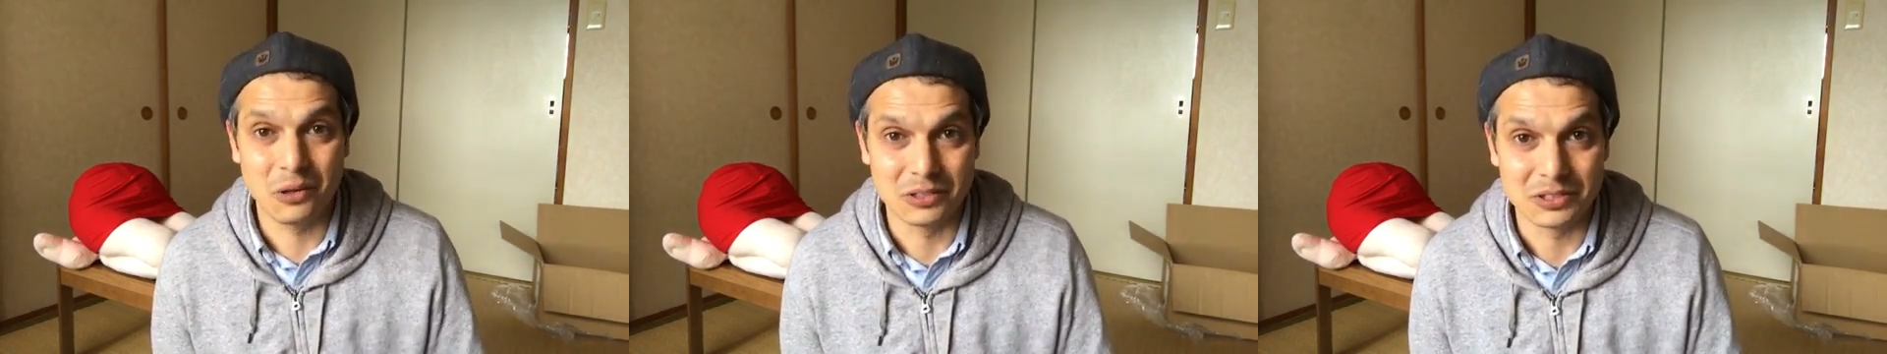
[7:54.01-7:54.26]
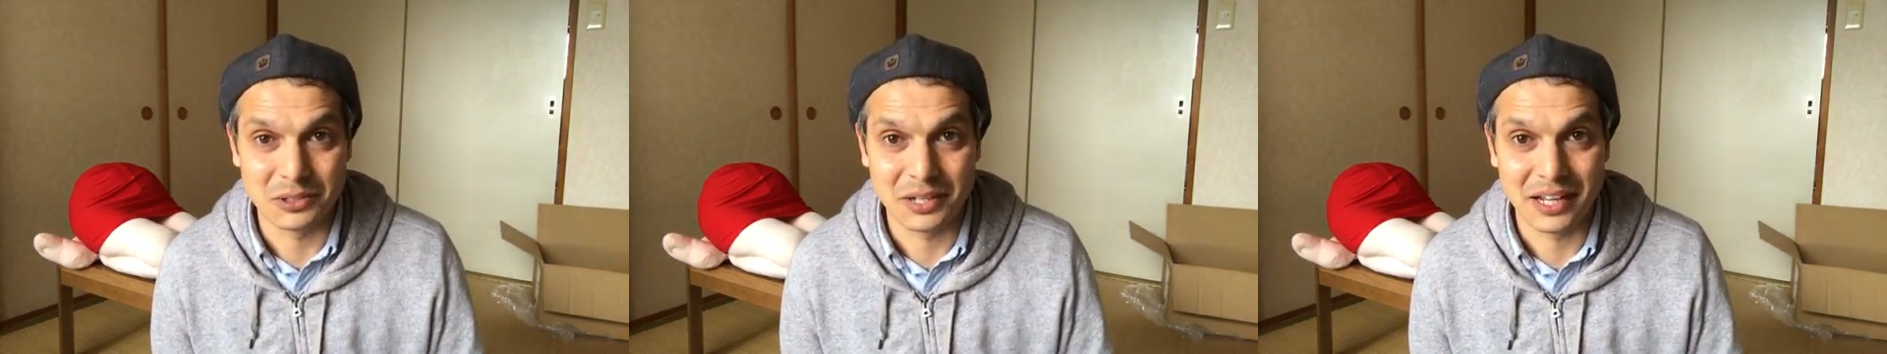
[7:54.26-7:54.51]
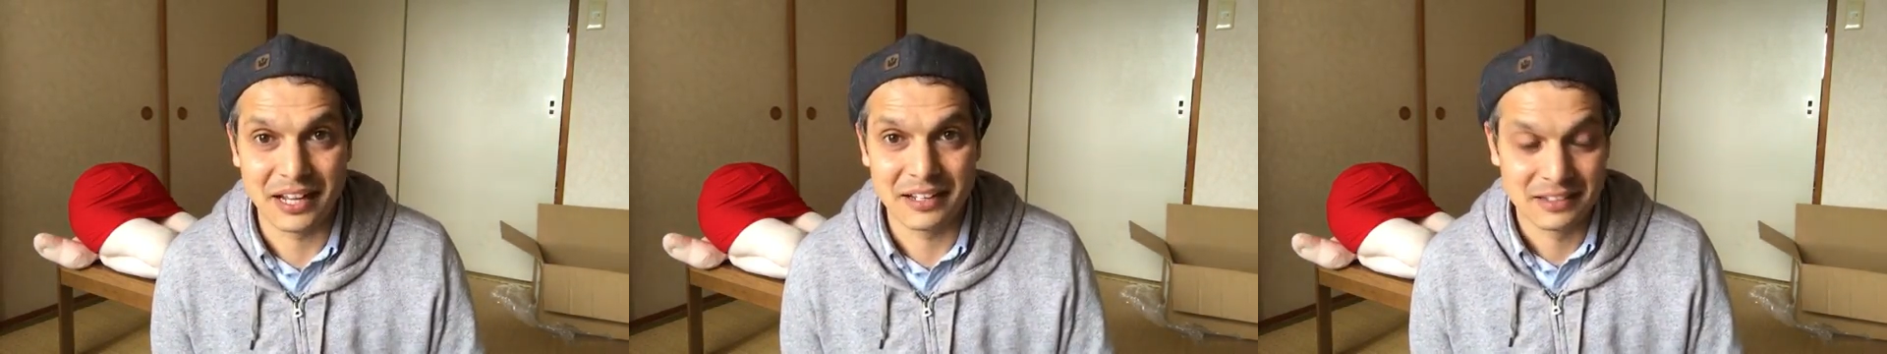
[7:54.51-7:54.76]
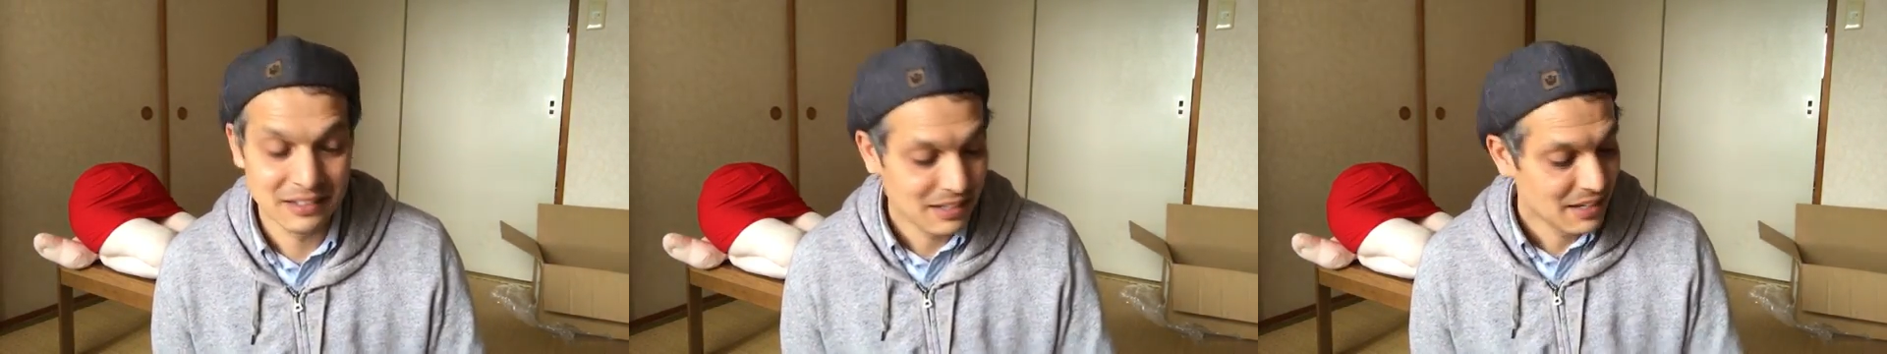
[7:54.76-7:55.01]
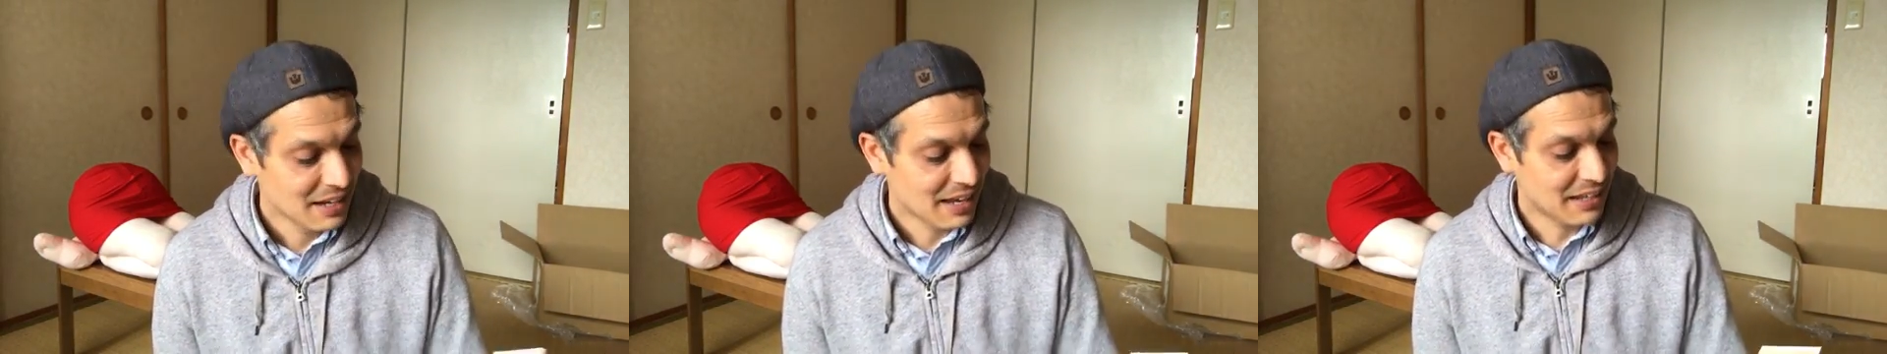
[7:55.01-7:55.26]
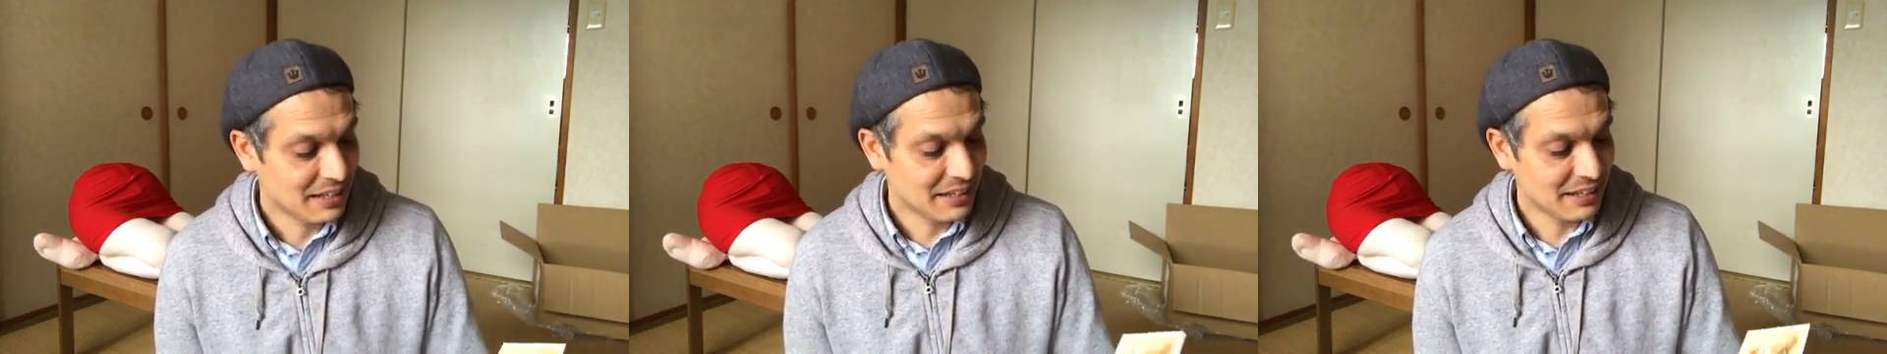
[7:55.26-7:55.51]
Okay,
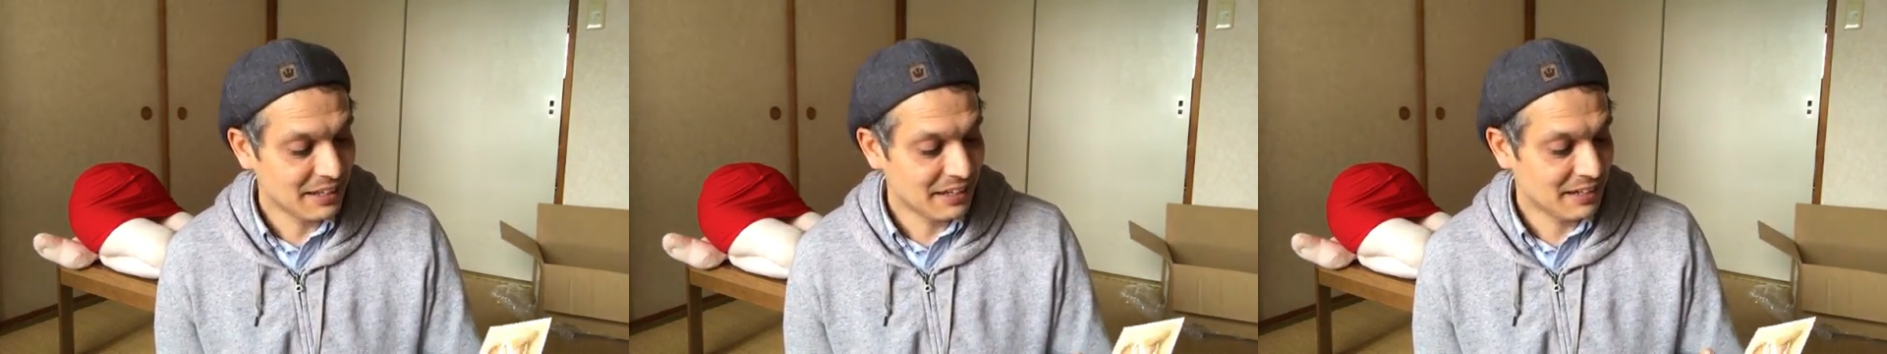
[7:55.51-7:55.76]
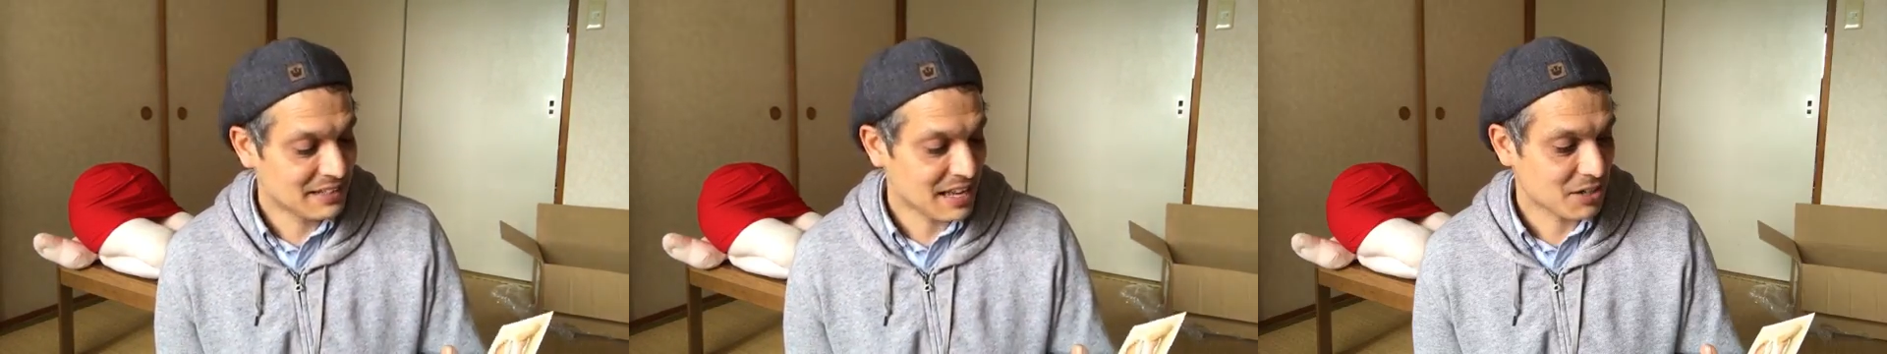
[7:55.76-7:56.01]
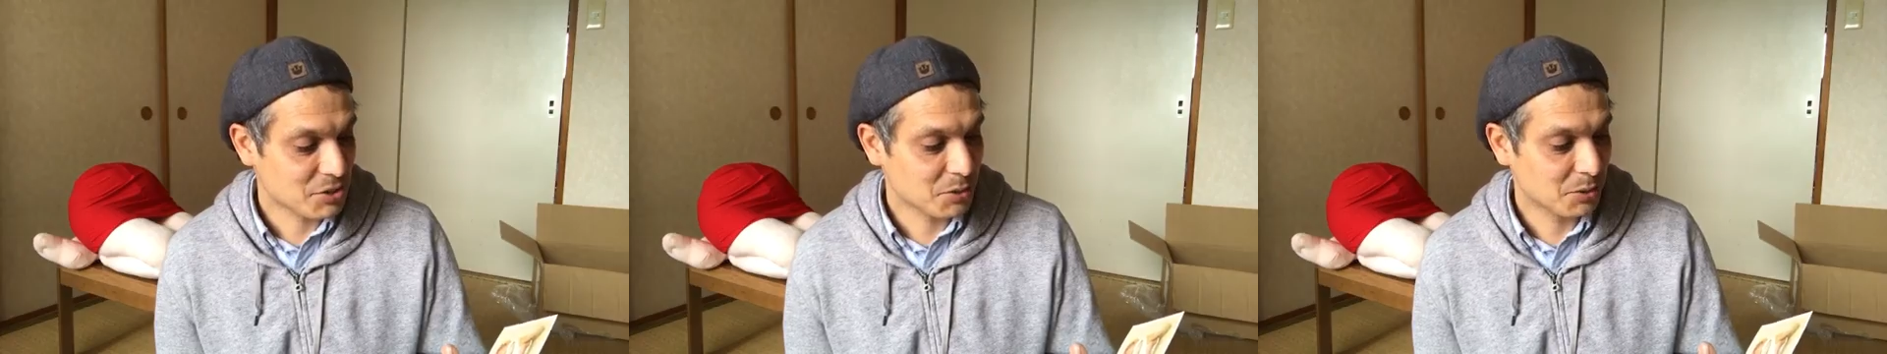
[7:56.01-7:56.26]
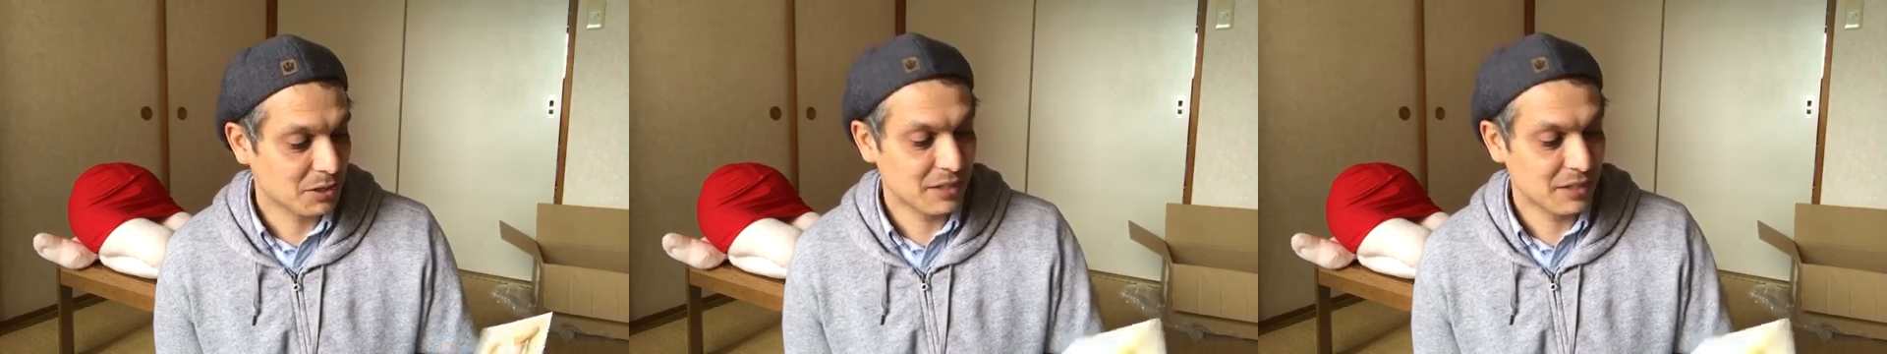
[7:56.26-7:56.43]
it is actually a